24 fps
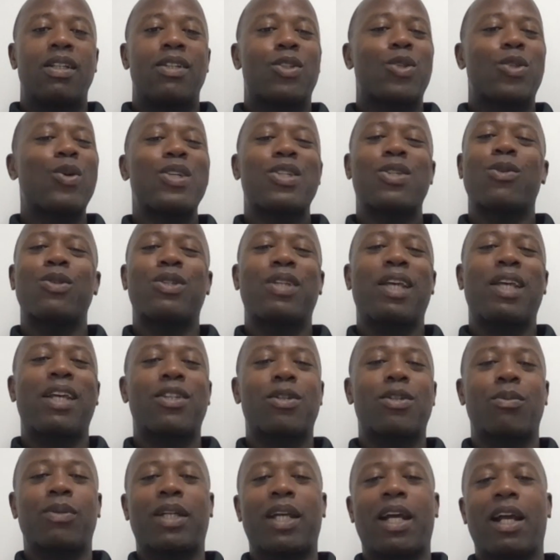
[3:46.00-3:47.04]
it's gonna take
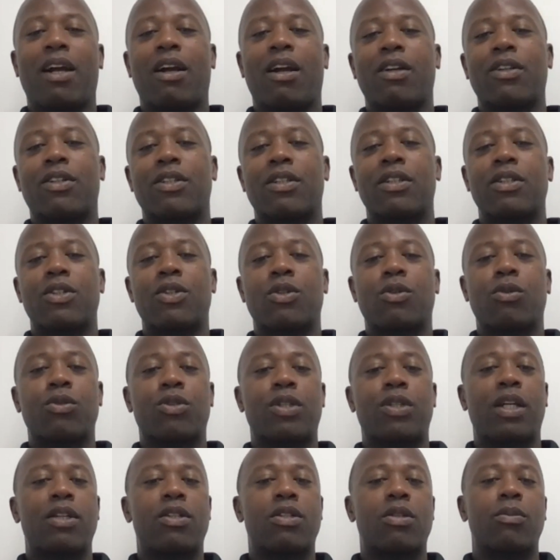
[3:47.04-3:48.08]
some character. It's gonna
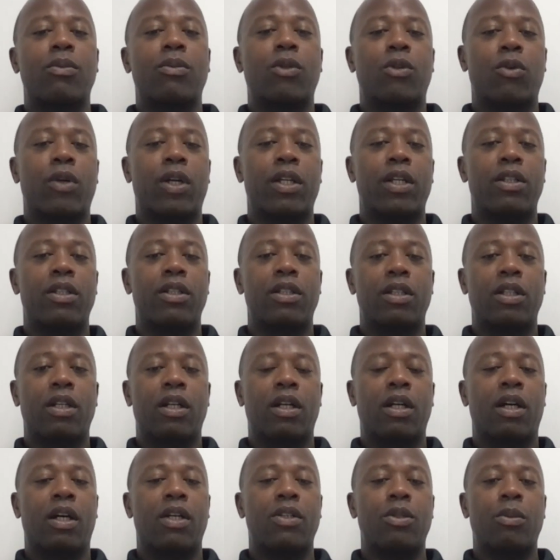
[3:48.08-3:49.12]
take some grit
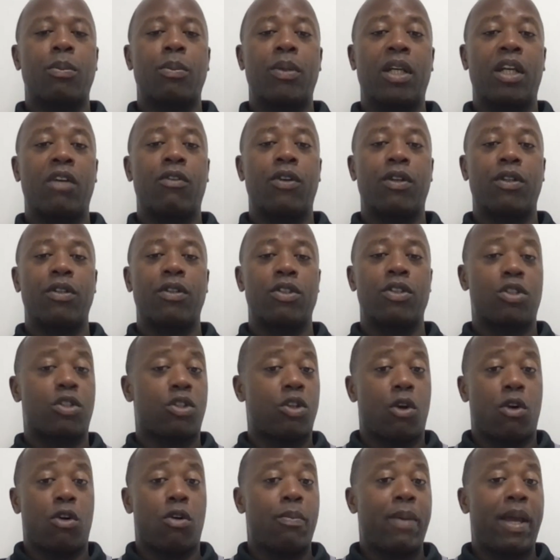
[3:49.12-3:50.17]
to be able to just
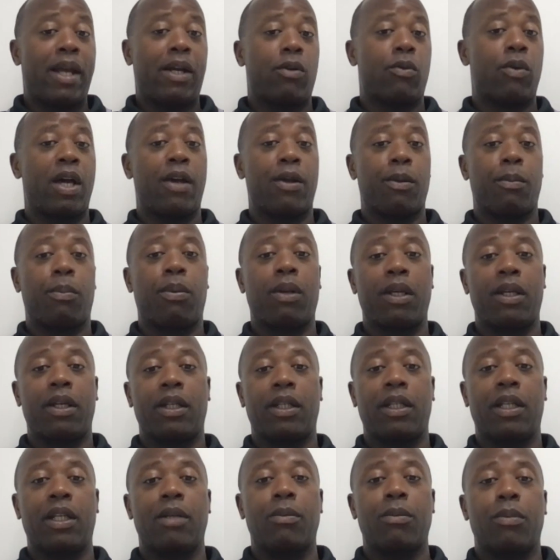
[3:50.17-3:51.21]
turn back around and play
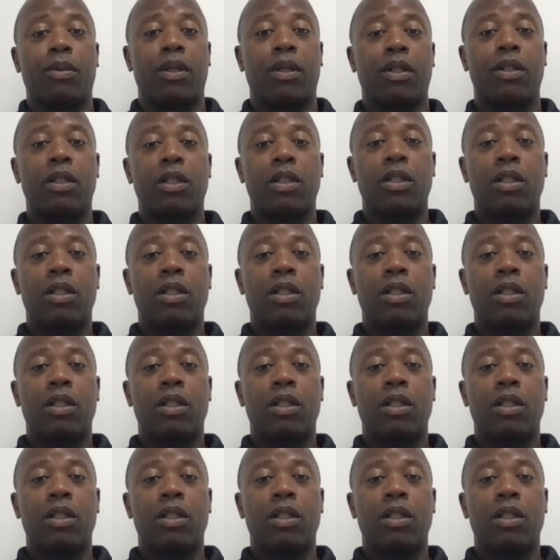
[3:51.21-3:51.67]
again. But